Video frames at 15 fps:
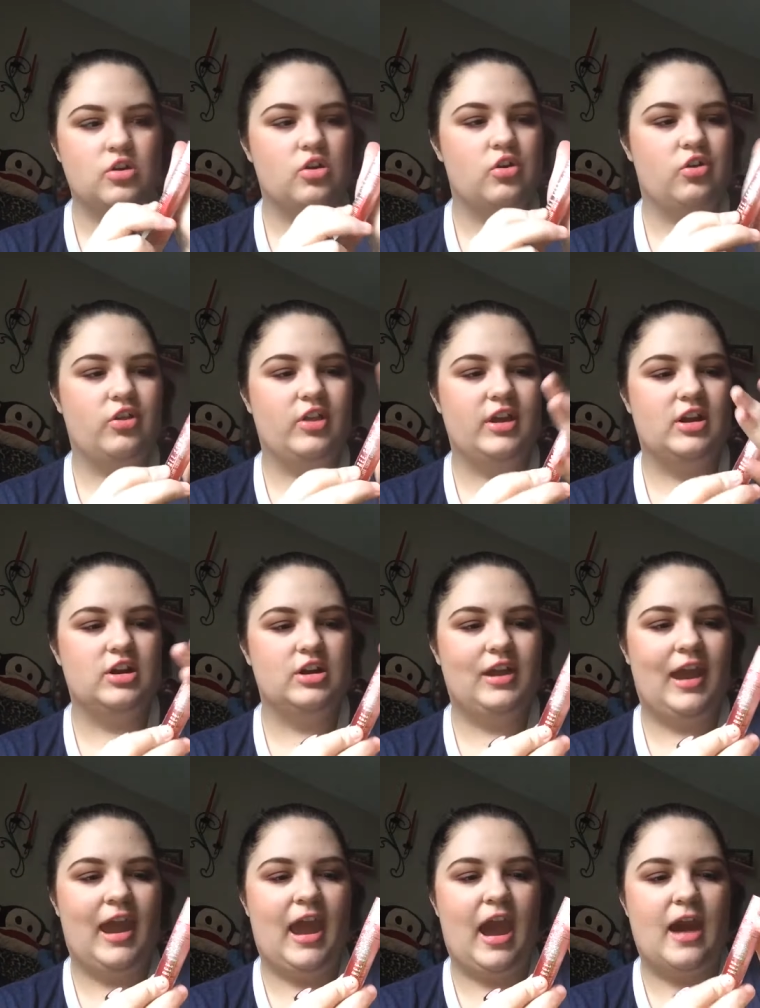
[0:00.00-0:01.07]
glitter
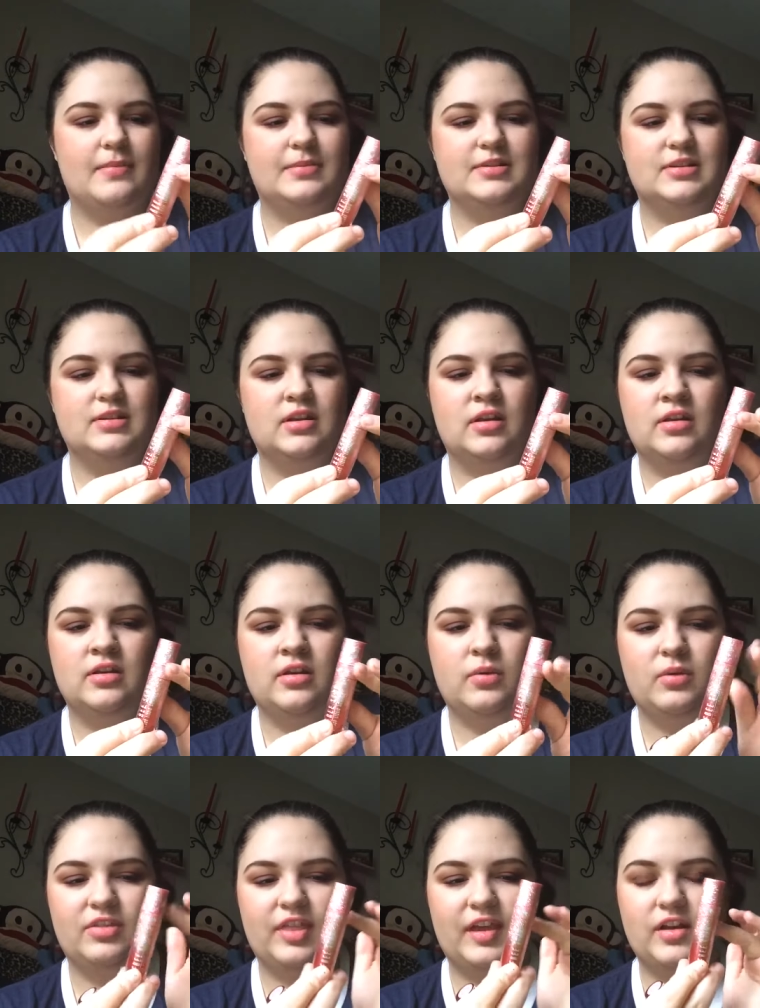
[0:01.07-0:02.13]
caps
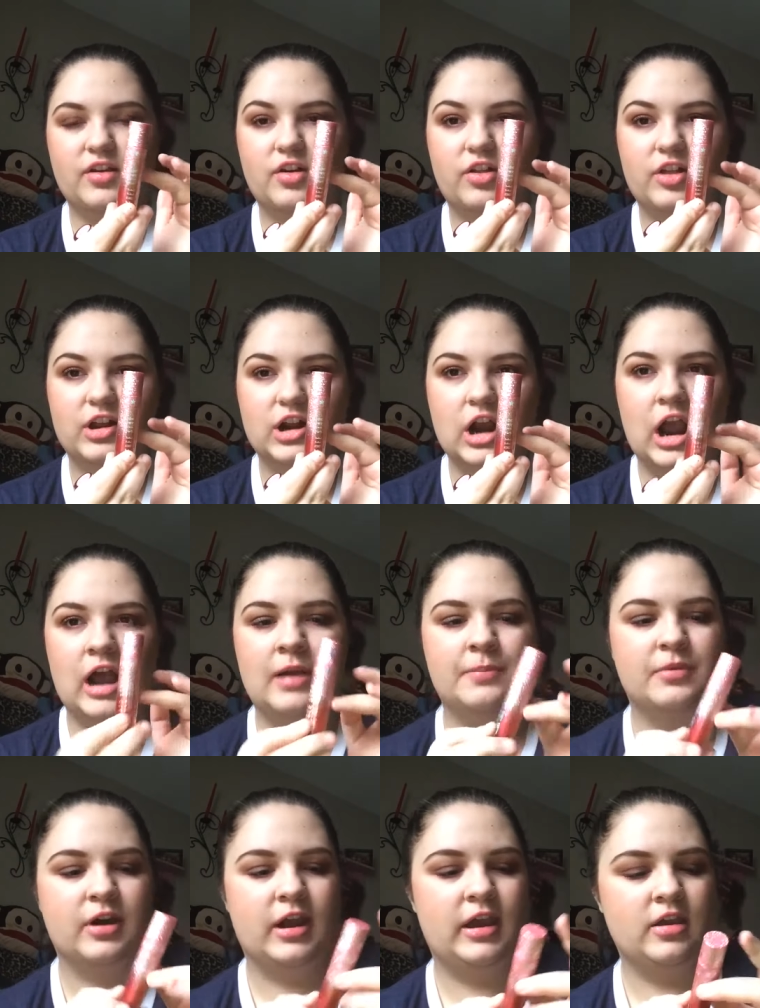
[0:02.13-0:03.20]
with like a glitter
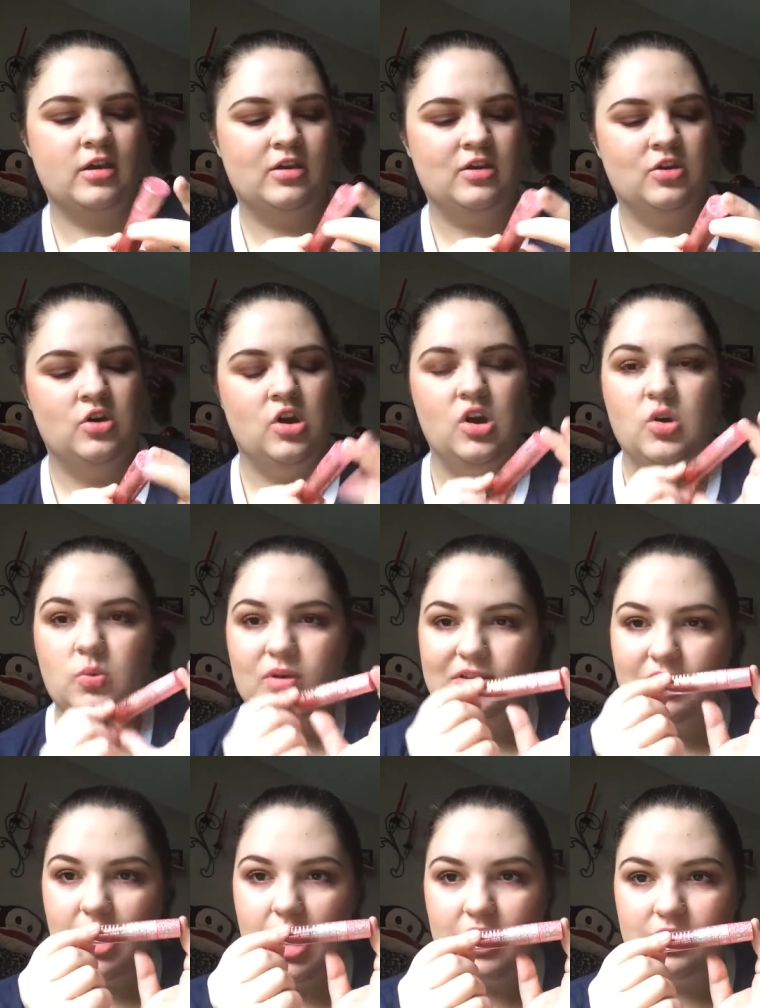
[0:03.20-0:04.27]
ombre with
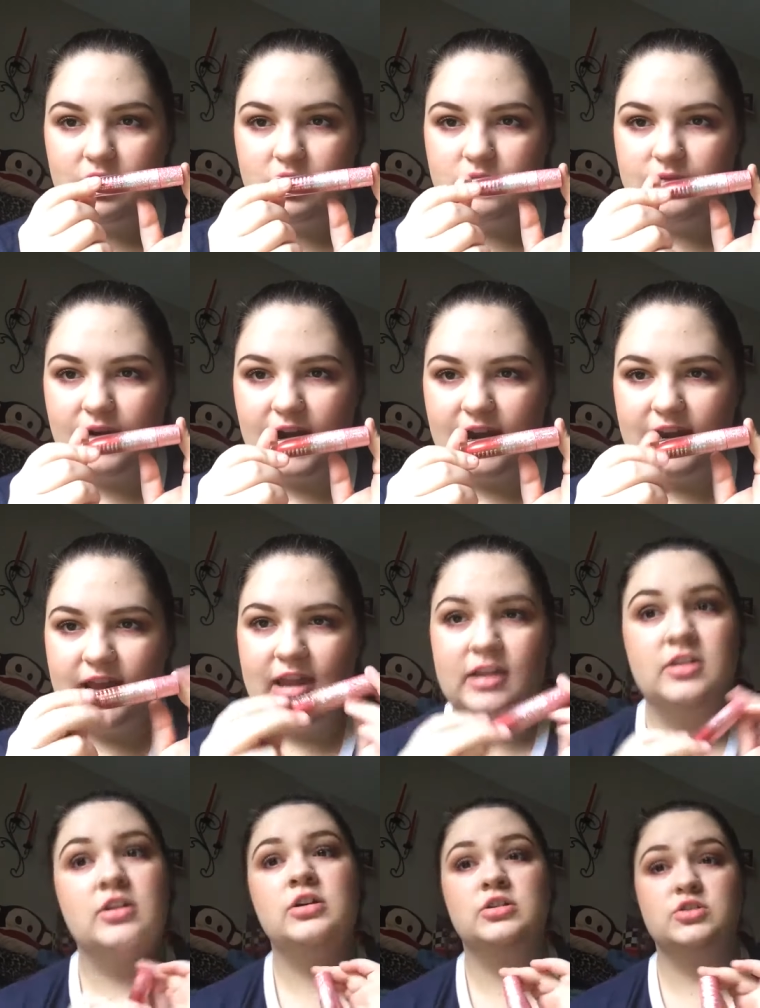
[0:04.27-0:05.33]
hollow writing.
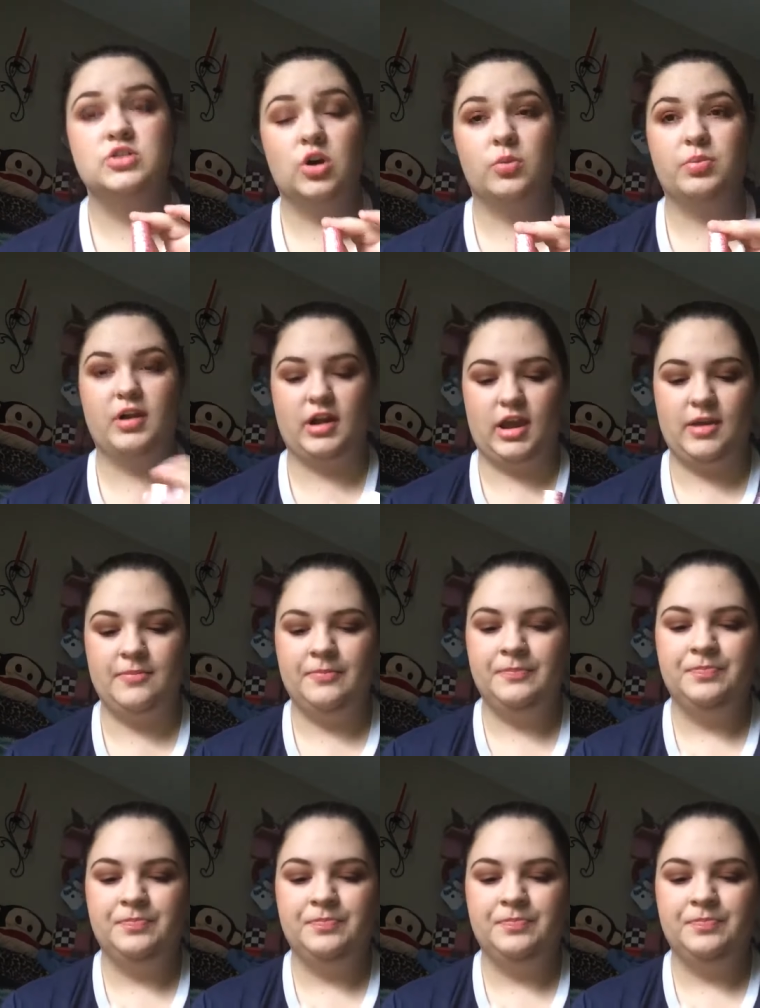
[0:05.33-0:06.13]
So pretty.